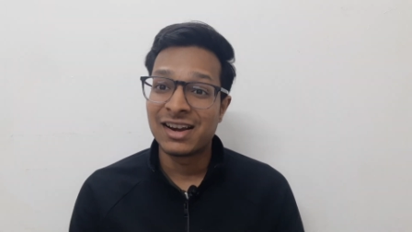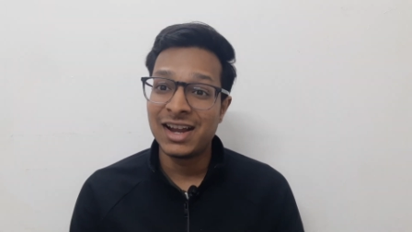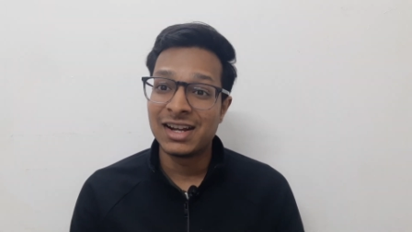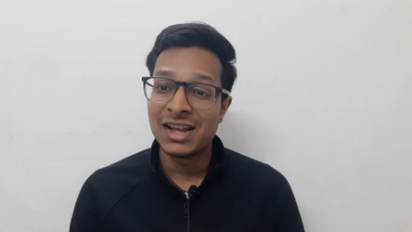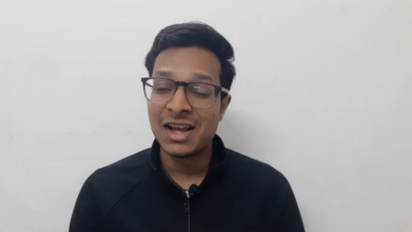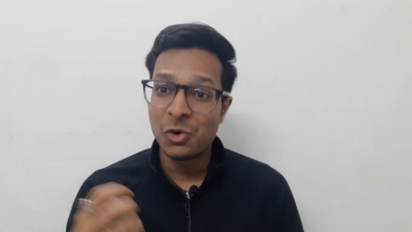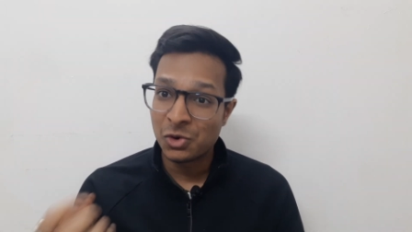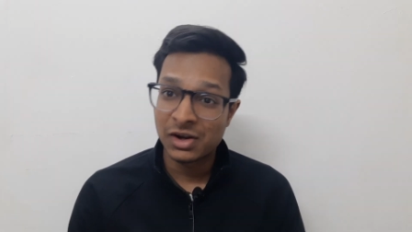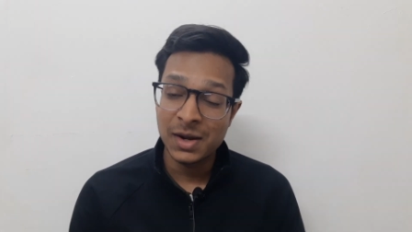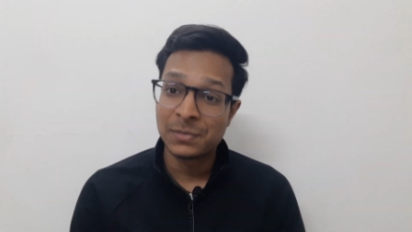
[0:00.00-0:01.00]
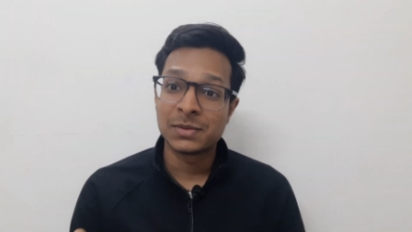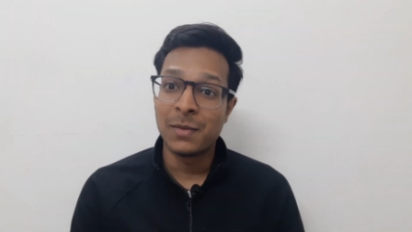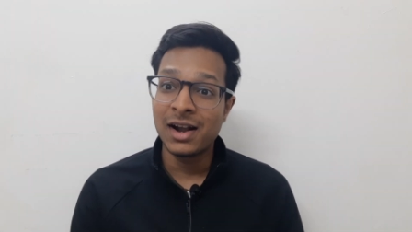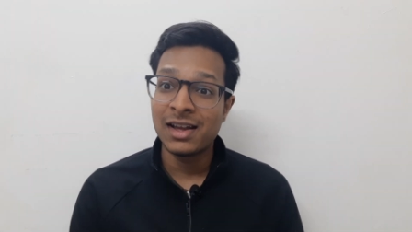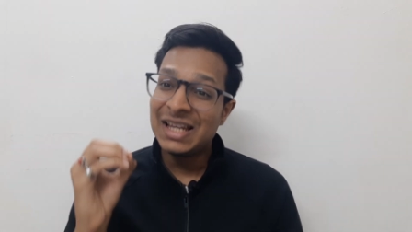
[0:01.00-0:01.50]
right? Go to trips,
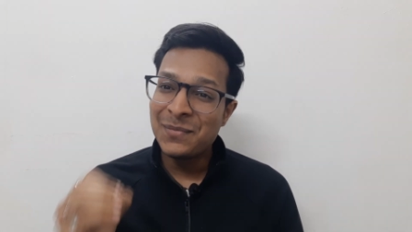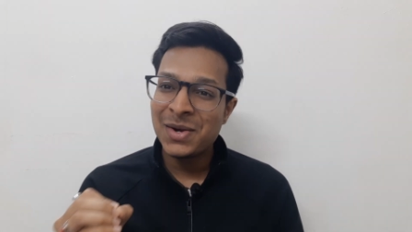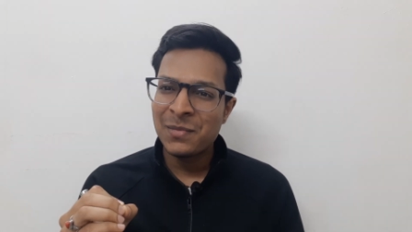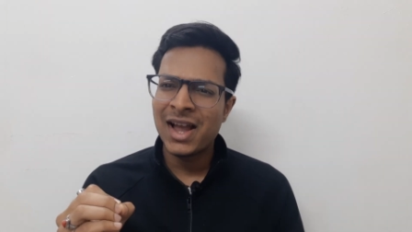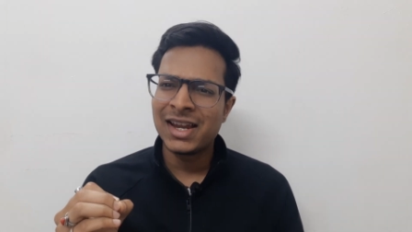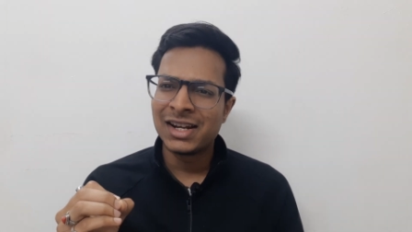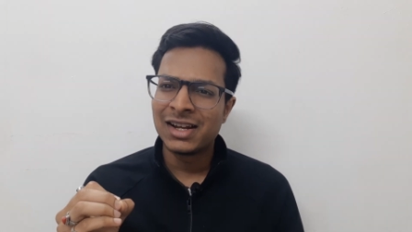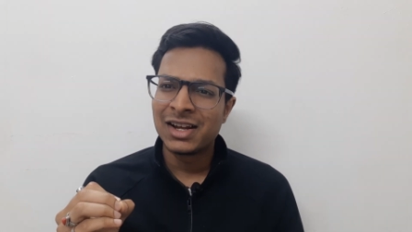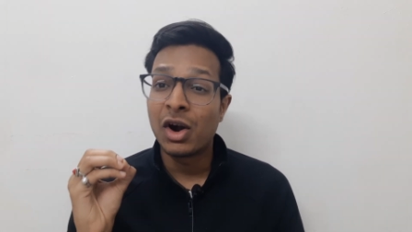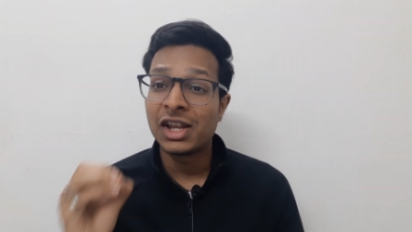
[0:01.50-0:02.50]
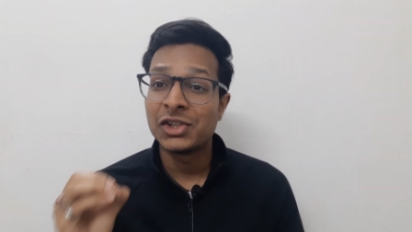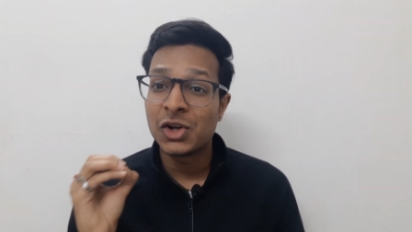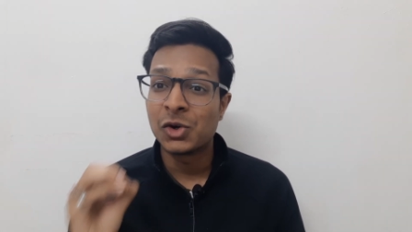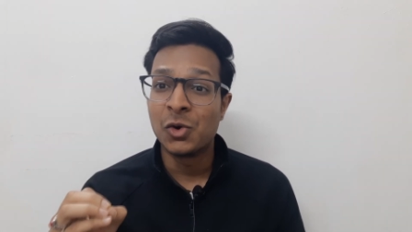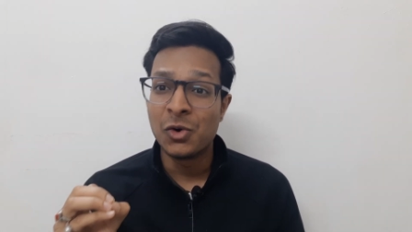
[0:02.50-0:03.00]
but keep in mind, what is
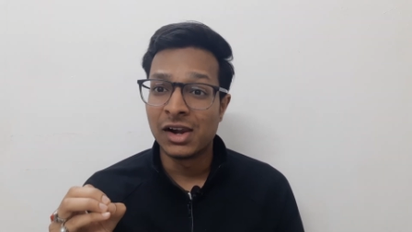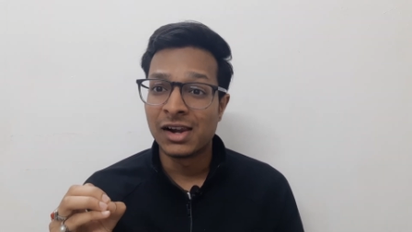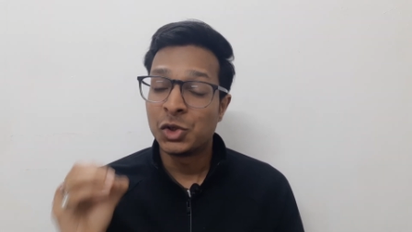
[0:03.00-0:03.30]
your goal?